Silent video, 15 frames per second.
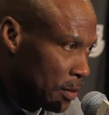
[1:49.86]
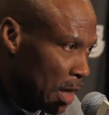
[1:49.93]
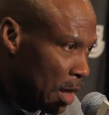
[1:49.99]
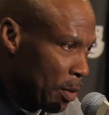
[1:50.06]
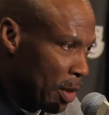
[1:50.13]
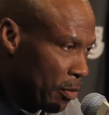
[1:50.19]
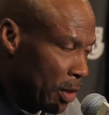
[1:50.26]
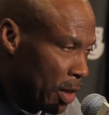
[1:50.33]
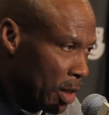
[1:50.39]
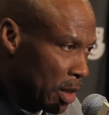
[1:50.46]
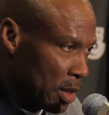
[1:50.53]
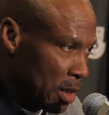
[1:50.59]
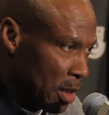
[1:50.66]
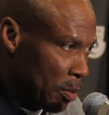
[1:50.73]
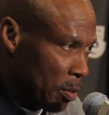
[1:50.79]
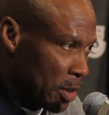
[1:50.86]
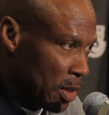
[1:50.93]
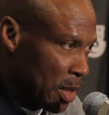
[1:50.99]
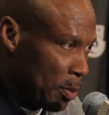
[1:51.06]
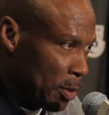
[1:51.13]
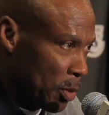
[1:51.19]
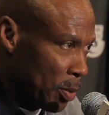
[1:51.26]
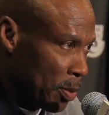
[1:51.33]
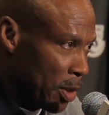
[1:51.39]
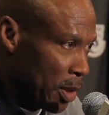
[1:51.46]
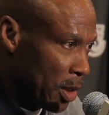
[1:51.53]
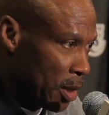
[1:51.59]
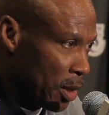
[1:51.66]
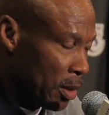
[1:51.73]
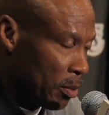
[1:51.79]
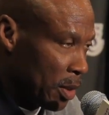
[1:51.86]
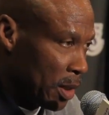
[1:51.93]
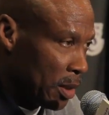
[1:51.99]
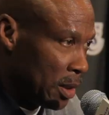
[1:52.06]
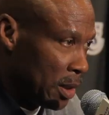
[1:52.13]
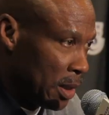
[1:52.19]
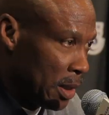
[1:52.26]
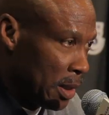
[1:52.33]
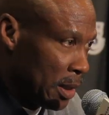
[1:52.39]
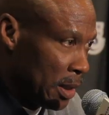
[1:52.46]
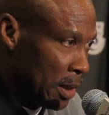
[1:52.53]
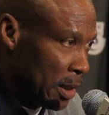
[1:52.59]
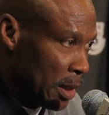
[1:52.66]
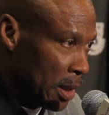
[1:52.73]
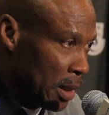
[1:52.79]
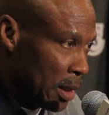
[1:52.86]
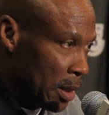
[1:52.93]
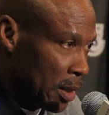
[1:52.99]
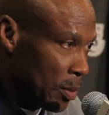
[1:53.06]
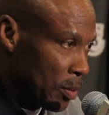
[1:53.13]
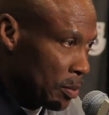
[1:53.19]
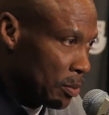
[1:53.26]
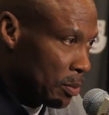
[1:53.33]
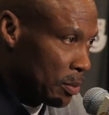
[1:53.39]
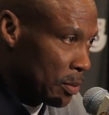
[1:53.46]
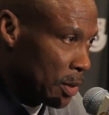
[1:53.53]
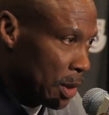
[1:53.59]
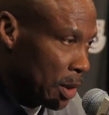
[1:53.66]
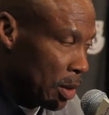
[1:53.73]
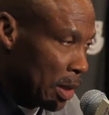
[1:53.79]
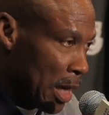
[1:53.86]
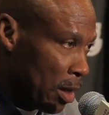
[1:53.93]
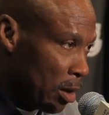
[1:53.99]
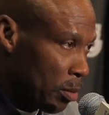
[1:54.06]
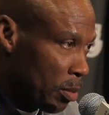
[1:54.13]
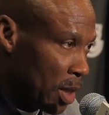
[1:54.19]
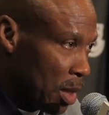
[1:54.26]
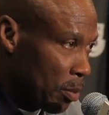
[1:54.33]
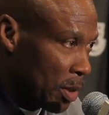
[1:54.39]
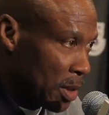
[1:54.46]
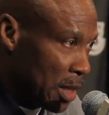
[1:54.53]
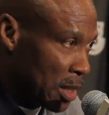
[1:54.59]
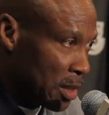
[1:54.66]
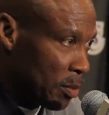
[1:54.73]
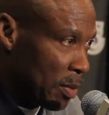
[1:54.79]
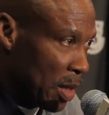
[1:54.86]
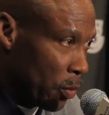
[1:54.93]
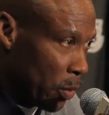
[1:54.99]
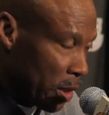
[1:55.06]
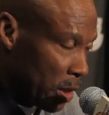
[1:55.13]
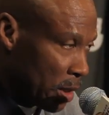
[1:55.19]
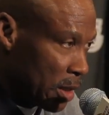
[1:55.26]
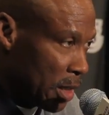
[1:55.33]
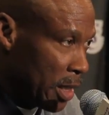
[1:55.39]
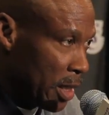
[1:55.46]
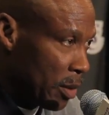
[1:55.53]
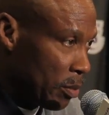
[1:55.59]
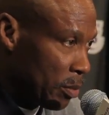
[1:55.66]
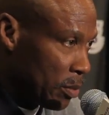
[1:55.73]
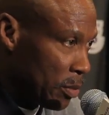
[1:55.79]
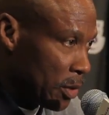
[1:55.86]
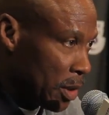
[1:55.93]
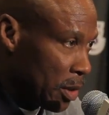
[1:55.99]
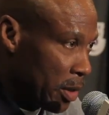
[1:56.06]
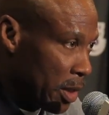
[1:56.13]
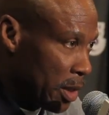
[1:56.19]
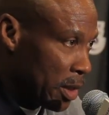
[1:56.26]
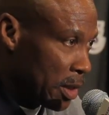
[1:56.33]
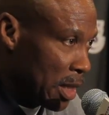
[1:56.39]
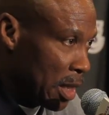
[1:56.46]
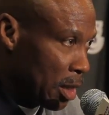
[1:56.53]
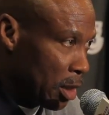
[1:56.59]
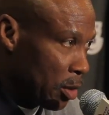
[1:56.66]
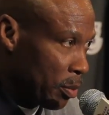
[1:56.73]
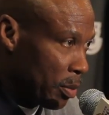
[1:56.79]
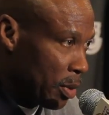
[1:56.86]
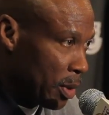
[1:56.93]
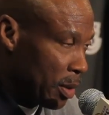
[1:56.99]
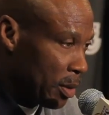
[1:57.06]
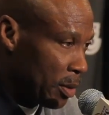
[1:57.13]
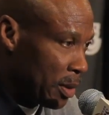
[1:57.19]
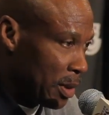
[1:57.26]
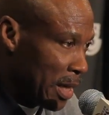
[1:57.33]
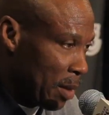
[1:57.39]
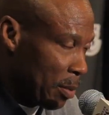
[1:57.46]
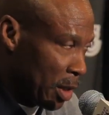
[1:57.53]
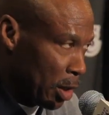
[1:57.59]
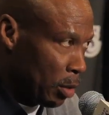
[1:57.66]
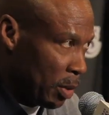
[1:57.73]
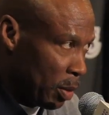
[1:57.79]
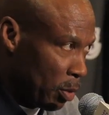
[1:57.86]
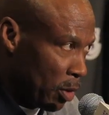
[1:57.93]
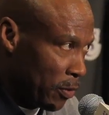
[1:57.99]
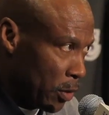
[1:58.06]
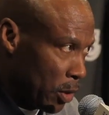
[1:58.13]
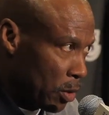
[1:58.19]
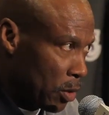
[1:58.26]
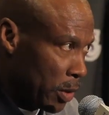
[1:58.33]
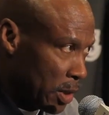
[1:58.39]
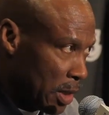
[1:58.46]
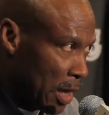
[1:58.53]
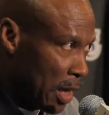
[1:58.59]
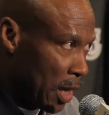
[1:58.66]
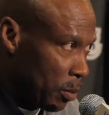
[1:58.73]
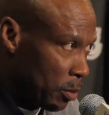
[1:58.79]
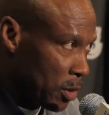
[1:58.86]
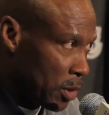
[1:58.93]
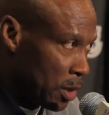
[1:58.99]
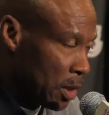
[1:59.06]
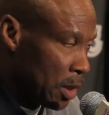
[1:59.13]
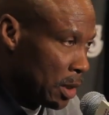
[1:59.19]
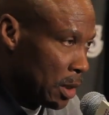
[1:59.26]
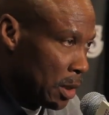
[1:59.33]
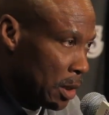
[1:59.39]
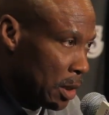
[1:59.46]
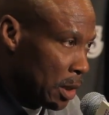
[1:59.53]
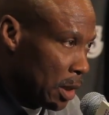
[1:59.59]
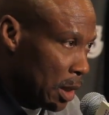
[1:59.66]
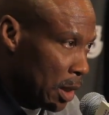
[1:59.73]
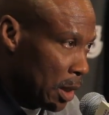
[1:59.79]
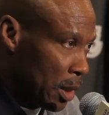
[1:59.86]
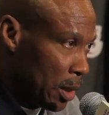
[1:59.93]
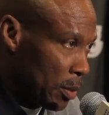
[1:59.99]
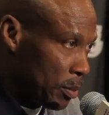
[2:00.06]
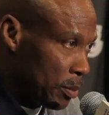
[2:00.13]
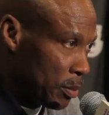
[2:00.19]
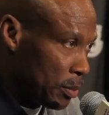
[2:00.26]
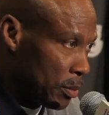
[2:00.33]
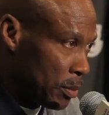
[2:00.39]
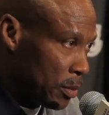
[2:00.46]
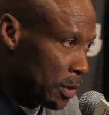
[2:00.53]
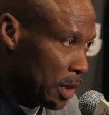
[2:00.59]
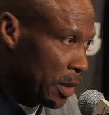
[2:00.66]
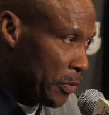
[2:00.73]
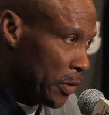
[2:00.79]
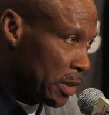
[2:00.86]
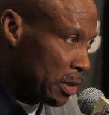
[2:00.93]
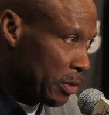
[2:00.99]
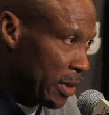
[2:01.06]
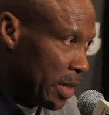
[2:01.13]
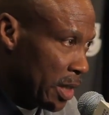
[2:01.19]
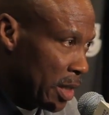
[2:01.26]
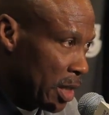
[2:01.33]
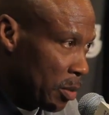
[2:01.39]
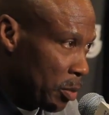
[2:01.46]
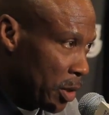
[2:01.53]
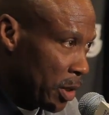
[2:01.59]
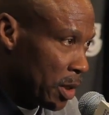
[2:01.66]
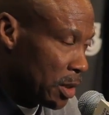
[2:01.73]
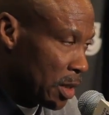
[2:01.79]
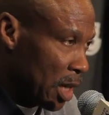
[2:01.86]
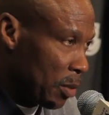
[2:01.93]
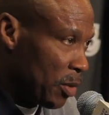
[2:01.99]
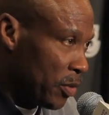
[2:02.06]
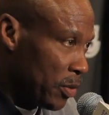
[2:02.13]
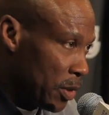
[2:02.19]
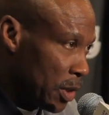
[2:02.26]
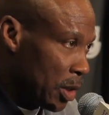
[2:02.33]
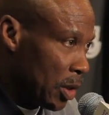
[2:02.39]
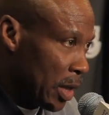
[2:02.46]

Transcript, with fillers: I mean, if you look at his numbers, numbers were pretty good, but. Uh, you know, got on him a couple of times about running the team. You know, he, he's got to look, got to be a little bit more vocal at times. Um, defensively, he did a pretty good job of you know